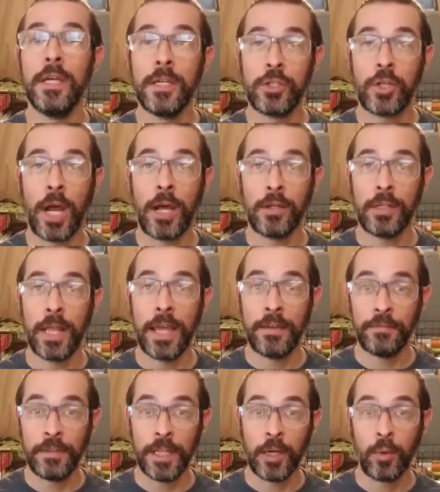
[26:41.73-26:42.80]
Child
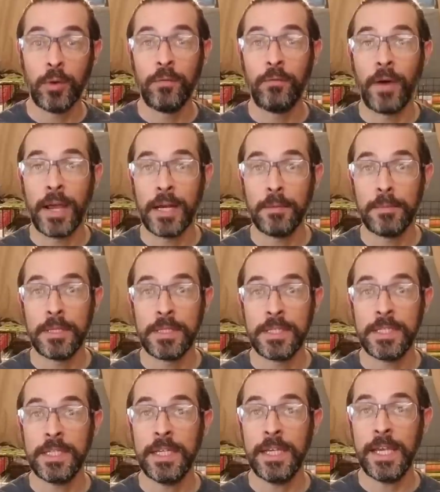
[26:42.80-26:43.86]
Life Liquid Vitamin
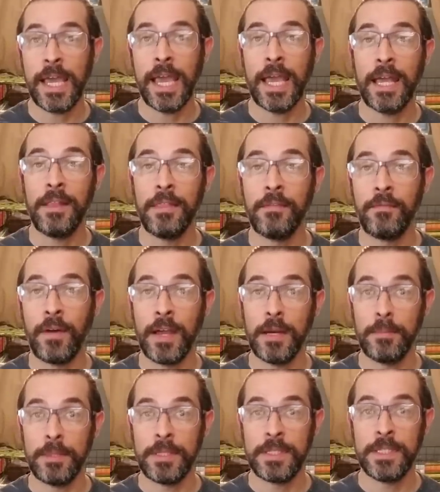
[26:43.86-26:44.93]
C and the
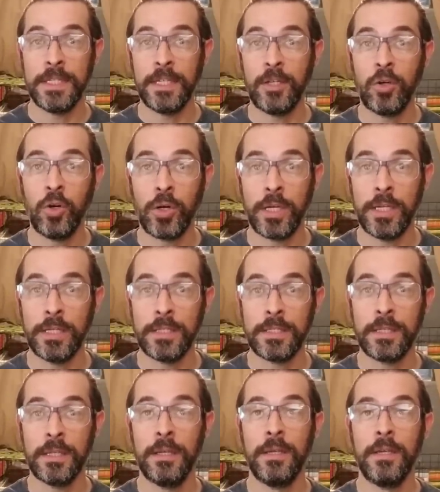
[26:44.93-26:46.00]
Vitamin C cookies.